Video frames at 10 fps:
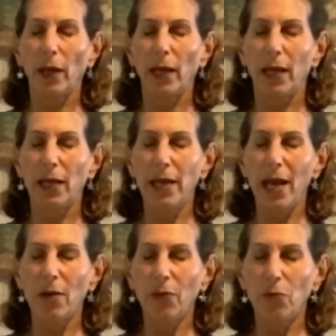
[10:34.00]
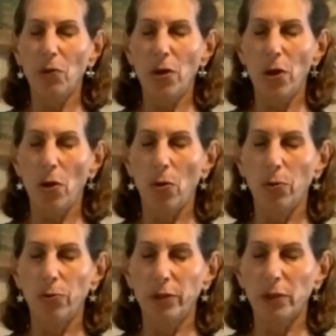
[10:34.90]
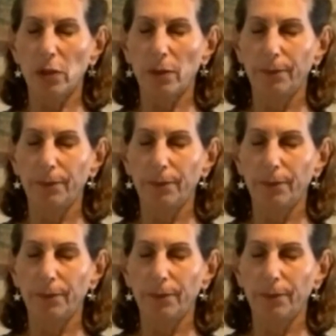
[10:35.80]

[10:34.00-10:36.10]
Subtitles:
Inhale through the nose,